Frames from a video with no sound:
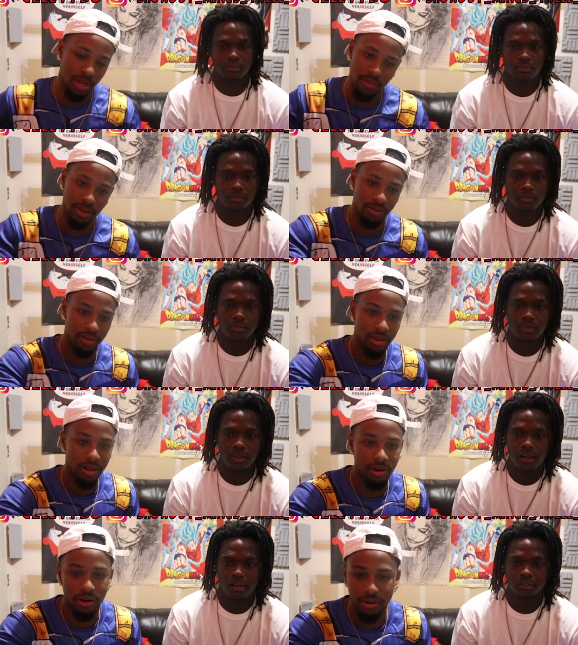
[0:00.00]
Speaker 1: enemies.
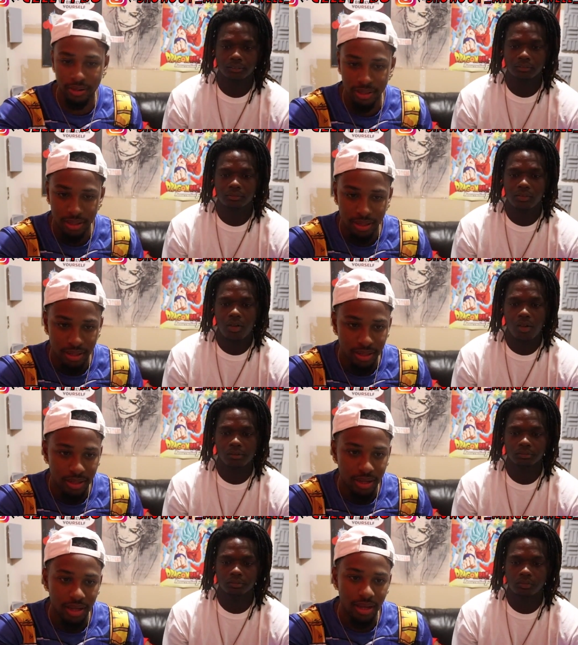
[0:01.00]
Hold on.
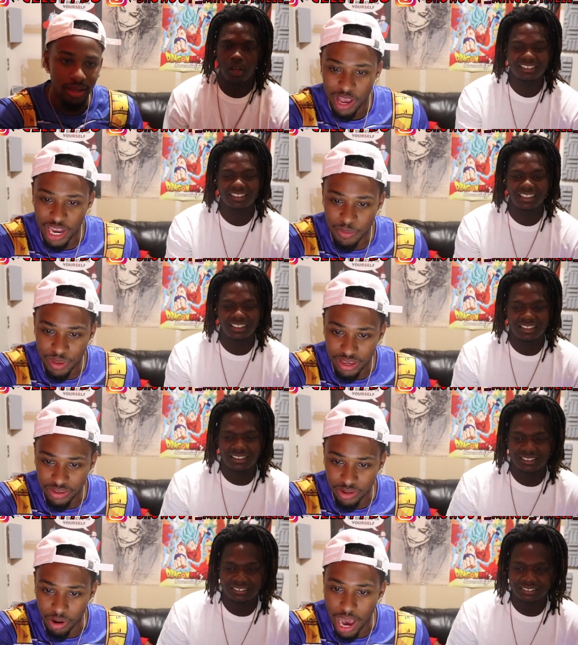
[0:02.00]

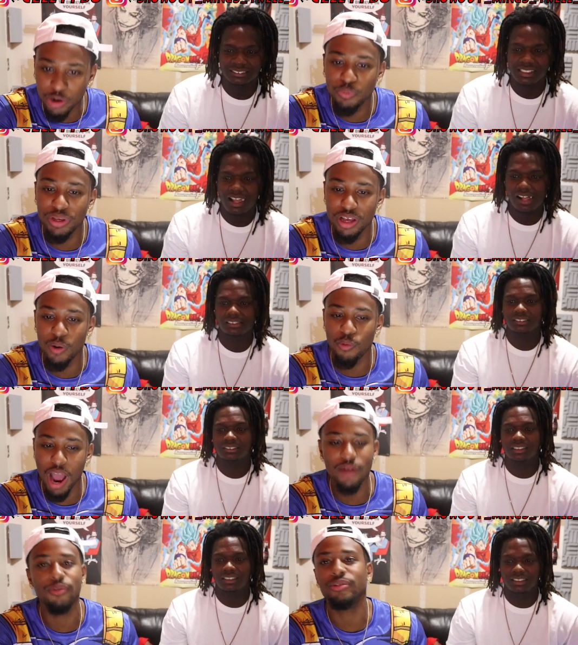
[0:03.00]
Enemies, no, idols become
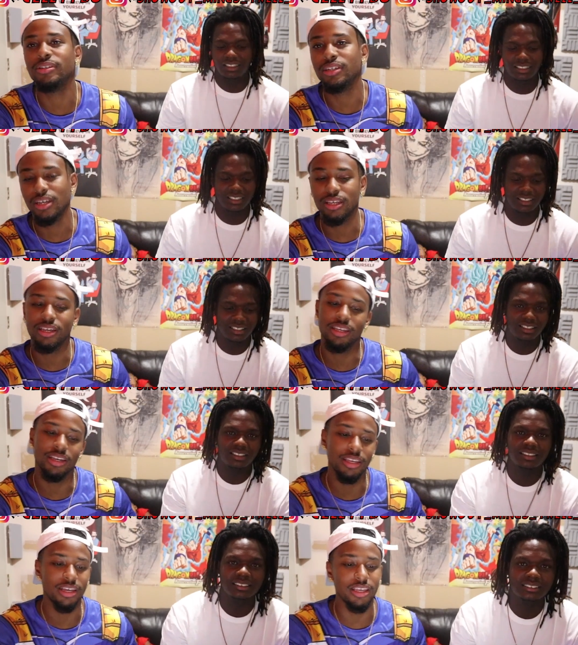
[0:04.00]
rivals. Yeah,
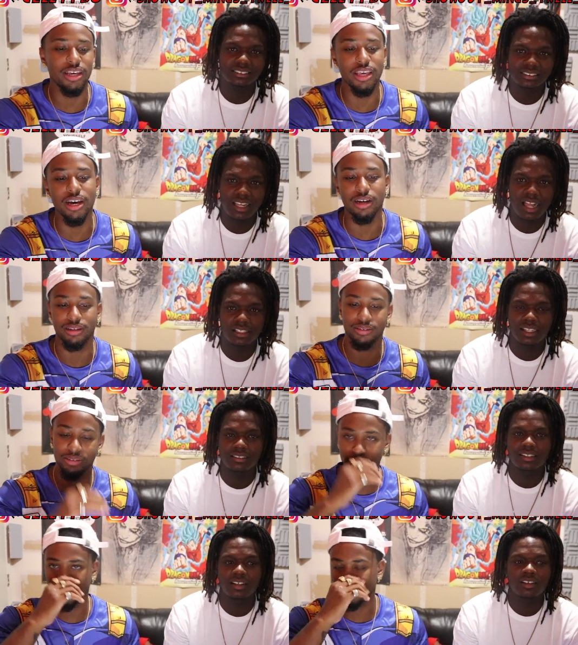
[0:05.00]
yeah, yeah, yeah, yeah.
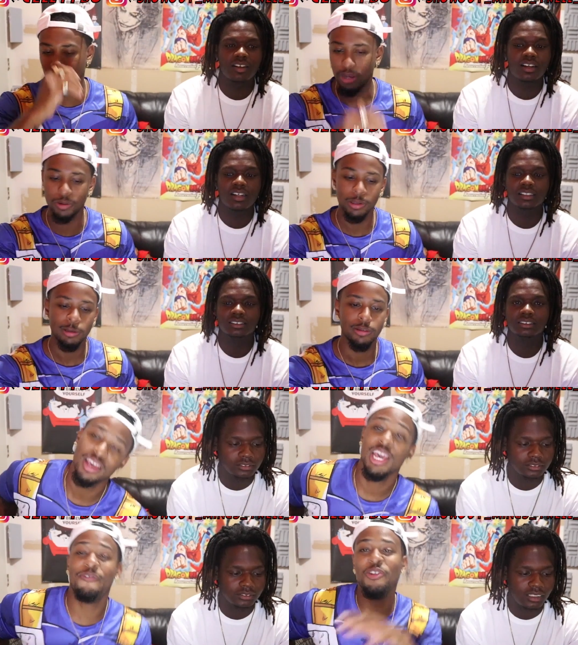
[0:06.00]
That's that.
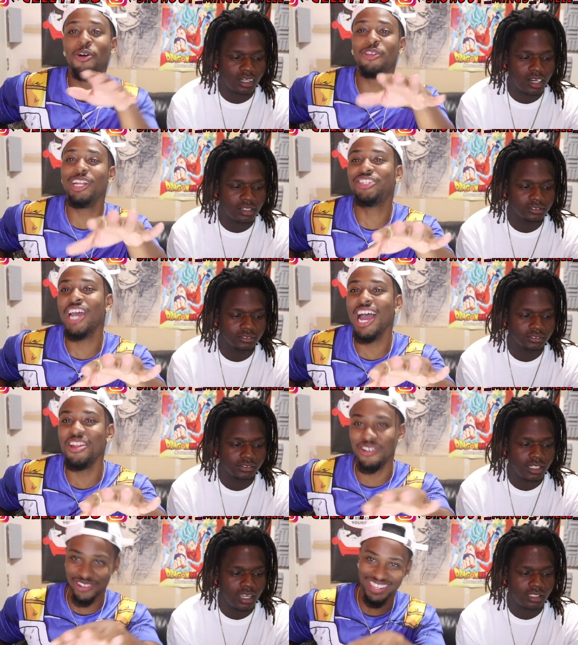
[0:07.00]
If you're new to the channel.